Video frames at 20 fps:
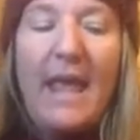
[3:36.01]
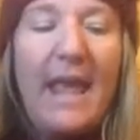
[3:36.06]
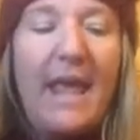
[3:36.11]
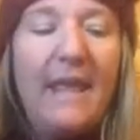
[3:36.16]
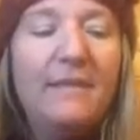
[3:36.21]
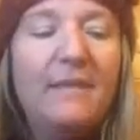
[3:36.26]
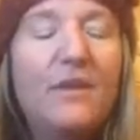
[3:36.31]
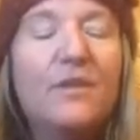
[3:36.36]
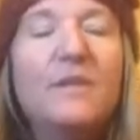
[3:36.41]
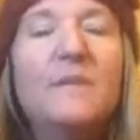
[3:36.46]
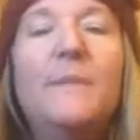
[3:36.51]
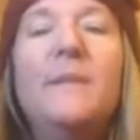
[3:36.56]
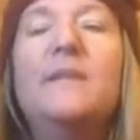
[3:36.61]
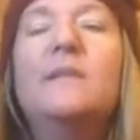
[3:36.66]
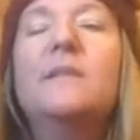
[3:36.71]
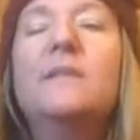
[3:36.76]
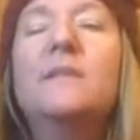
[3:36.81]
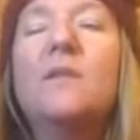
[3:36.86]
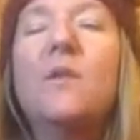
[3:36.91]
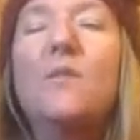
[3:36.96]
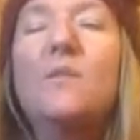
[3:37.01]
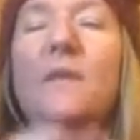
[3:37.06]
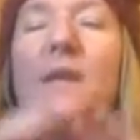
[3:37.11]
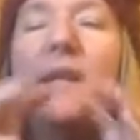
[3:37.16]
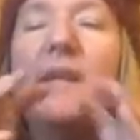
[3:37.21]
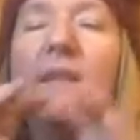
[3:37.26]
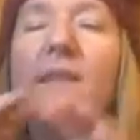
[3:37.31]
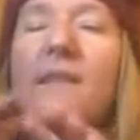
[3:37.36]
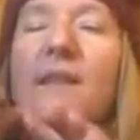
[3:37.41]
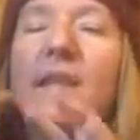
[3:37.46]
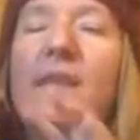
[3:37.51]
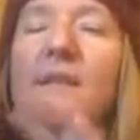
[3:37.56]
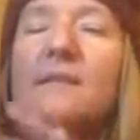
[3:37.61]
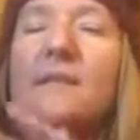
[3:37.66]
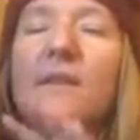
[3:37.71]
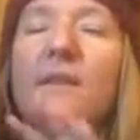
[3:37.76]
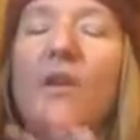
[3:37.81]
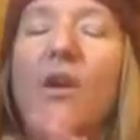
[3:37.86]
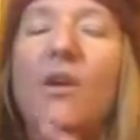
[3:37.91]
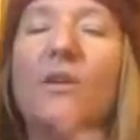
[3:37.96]
And there's been so many things
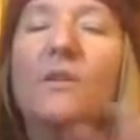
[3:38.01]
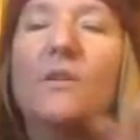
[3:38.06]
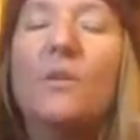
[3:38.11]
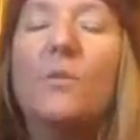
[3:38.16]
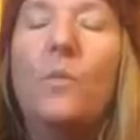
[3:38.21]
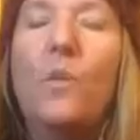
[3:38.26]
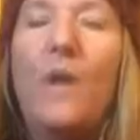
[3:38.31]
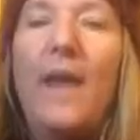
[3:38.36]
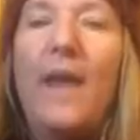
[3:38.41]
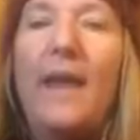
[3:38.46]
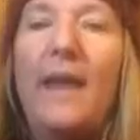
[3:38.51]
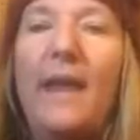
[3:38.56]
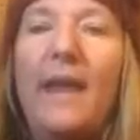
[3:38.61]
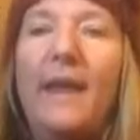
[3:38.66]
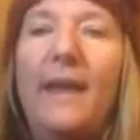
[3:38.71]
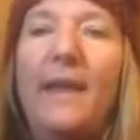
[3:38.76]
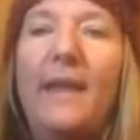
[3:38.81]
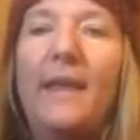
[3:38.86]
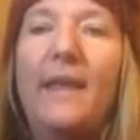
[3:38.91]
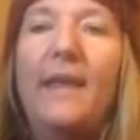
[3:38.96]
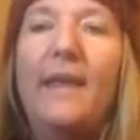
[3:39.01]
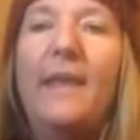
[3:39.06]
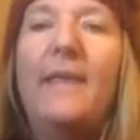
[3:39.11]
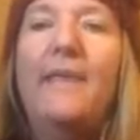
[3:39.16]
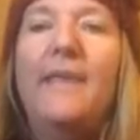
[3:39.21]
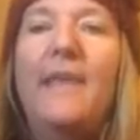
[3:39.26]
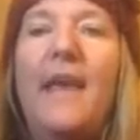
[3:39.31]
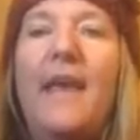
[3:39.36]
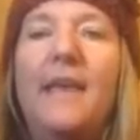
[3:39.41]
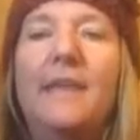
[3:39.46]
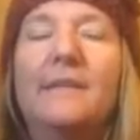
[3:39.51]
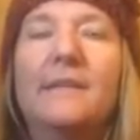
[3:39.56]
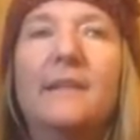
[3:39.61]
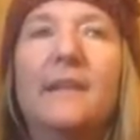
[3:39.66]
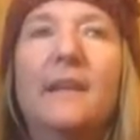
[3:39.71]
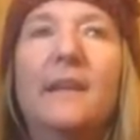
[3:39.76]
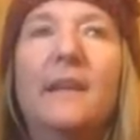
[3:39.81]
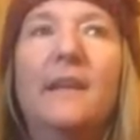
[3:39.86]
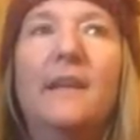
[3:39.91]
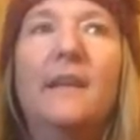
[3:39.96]
along the way that,
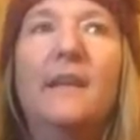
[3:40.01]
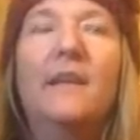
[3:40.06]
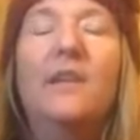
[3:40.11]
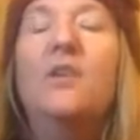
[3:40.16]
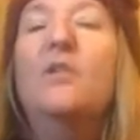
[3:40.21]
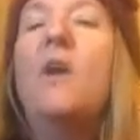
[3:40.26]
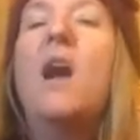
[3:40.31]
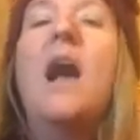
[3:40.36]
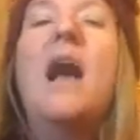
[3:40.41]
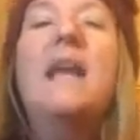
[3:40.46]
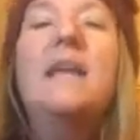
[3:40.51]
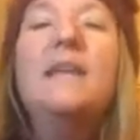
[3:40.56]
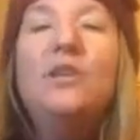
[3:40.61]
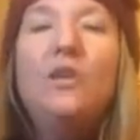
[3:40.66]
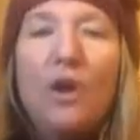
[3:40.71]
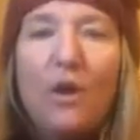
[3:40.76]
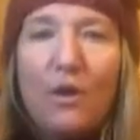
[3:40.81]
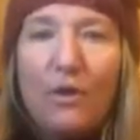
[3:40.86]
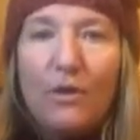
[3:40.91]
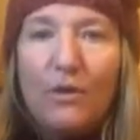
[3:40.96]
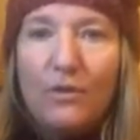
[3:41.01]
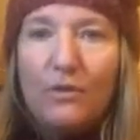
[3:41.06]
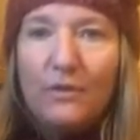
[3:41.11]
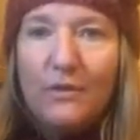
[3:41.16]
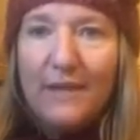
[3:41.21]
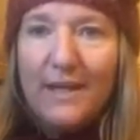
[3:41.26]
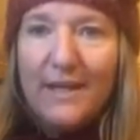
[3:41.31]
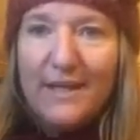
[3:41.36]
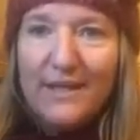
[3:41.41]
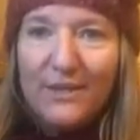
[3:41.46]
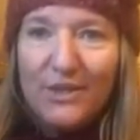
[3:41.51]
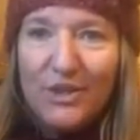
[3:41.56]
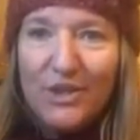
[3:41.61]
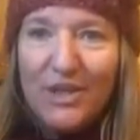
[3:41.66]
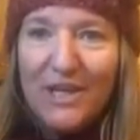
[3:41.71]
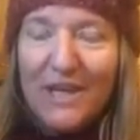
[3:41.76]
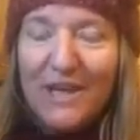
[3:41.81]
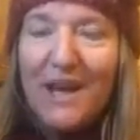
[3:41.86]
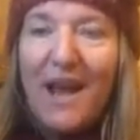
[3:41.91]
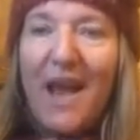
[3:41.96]
I know
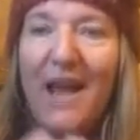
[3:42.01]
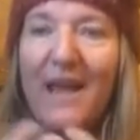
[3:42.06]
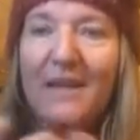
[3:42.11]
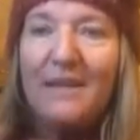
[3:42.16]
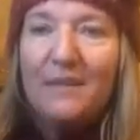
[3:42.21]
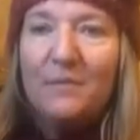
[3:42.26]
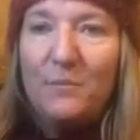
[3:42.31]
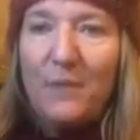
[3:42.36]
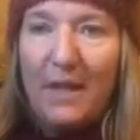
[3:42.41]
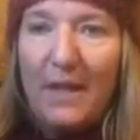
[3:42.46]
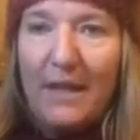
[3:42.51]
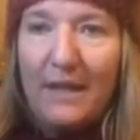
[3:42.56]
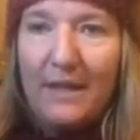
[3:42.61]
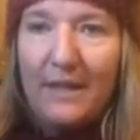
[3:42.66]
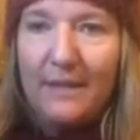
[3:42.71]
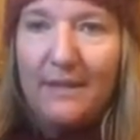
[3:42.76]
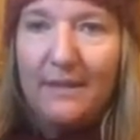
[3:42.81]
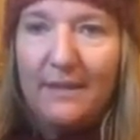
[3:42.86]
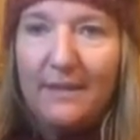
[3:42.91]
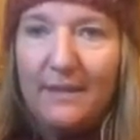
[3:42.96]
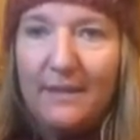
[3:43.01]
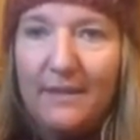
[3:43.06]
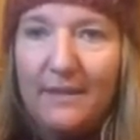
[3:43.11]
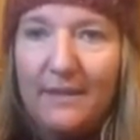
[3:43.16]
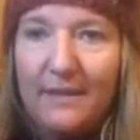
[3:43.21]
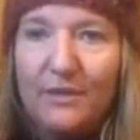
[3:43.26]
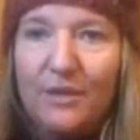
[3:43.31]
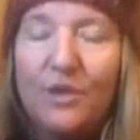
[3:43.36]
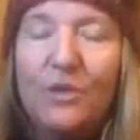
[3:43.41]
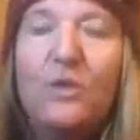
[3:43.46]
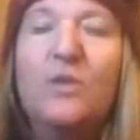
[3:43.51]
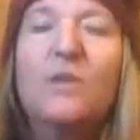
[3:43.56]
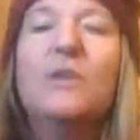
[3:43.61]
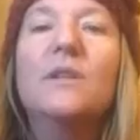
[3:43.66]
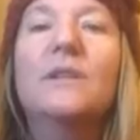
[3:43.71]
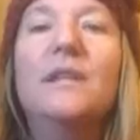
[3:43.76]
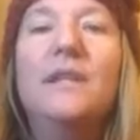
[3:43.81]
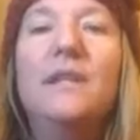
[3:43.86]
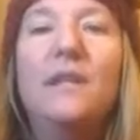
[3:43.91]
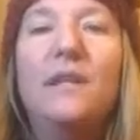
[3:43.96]
she guided me to
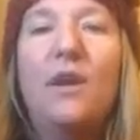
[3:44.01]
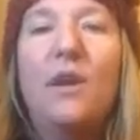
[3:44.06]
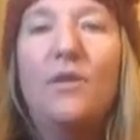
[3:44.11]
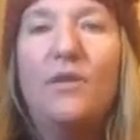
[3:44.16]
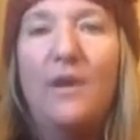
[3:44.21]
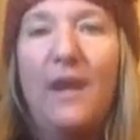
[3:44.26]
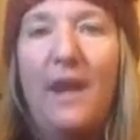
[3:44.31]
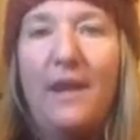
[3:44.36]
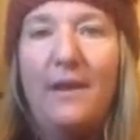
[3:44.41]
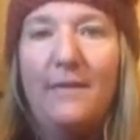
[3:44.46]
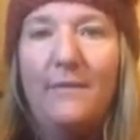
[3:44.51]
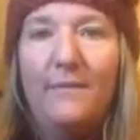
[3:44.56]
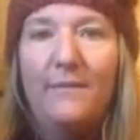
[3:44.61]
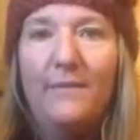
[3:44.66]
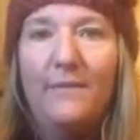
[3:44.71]
Kundalini Yoga.